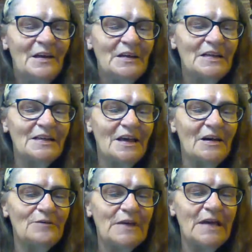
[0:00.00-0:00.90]

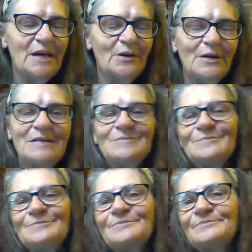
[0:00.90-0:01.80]
Love, Carrie.
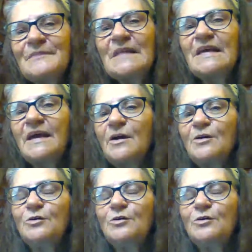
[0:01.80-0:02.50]
Carrie,